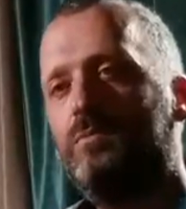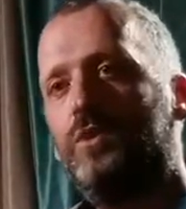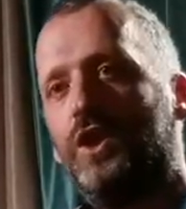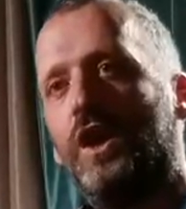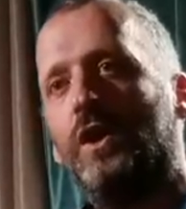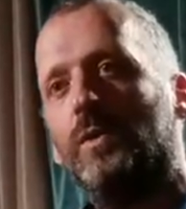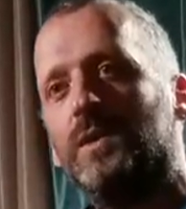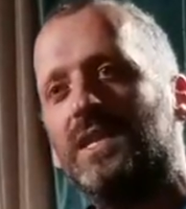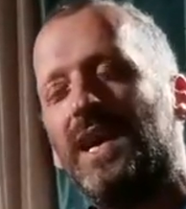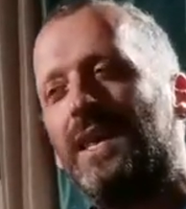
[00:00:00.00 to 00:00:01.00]

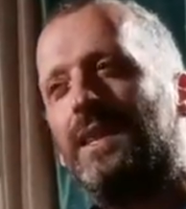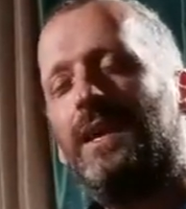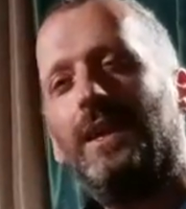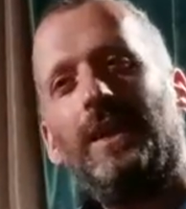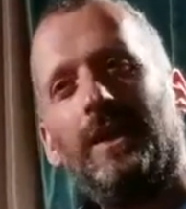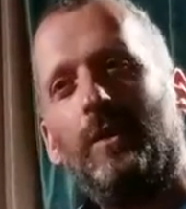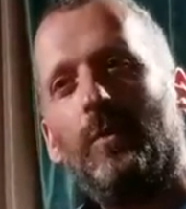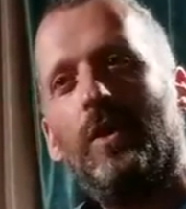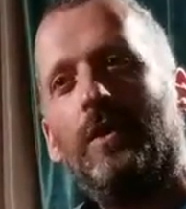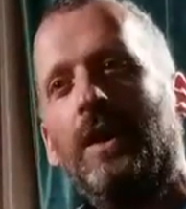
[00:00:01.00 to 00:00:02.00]
shows, and I think, you know
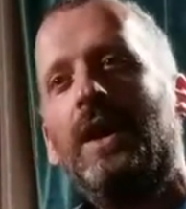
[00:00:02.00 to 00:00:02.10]
what?